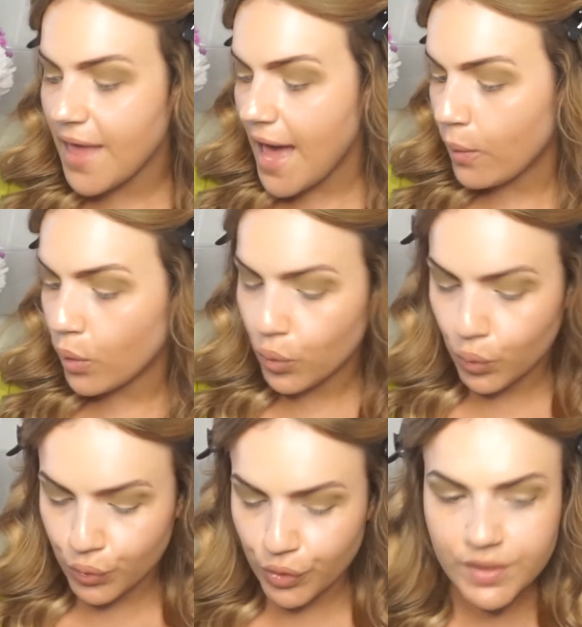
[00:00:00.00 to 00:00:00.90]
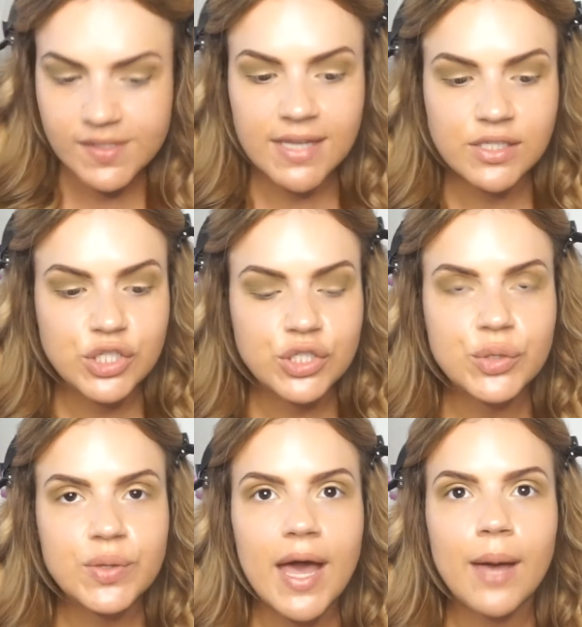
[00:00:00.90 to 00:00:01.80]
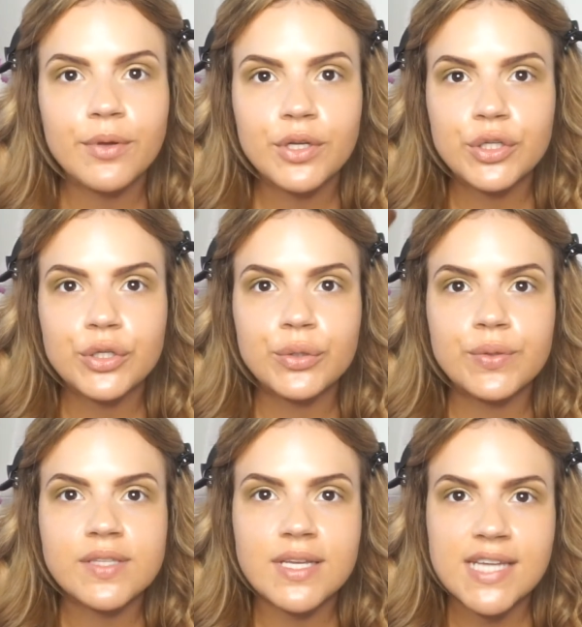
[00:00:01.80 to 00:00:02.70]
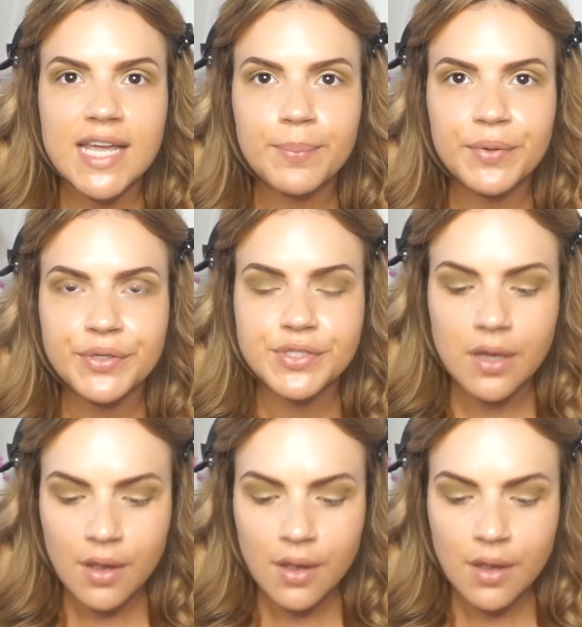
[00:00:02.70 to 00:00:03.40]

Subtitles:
outer corners, and to do that I'm going to use a tapered